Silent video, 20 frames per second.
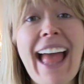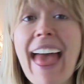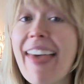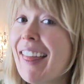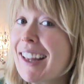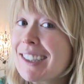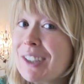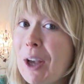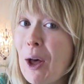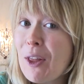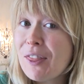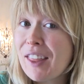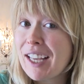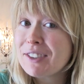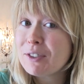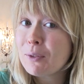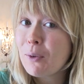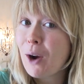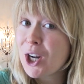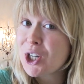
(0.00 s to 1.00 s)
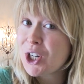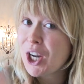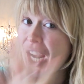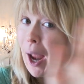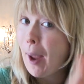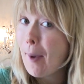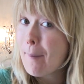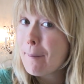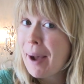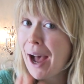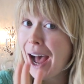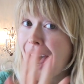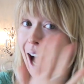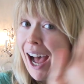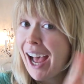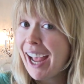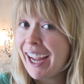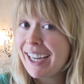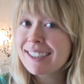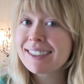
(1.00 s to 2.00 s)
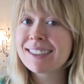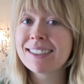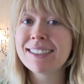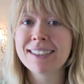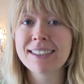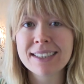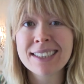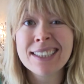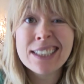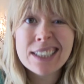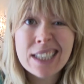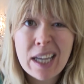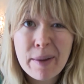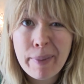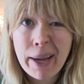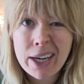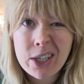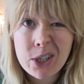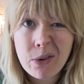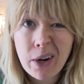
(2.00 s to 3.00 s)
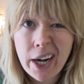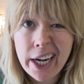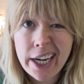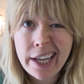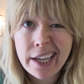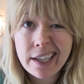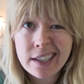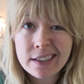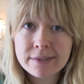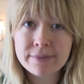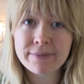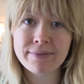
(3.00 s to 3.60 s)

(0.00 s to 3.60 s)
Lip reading: And that's all. Thanks for watching. Bye! Back to writing.